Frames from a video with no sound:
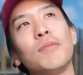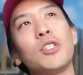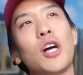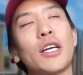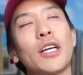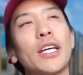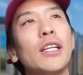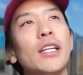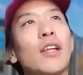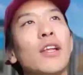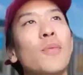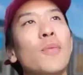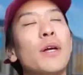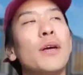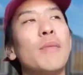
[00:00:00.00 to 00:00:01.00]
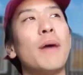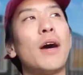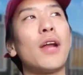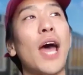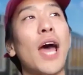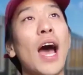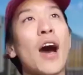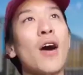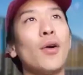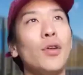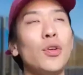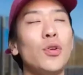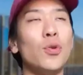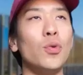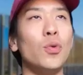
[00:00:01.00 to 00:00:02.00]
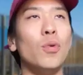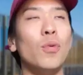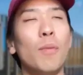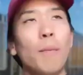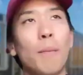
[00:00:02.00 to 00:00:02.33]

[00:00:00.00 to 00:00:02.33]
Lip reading: talking a little bit about how you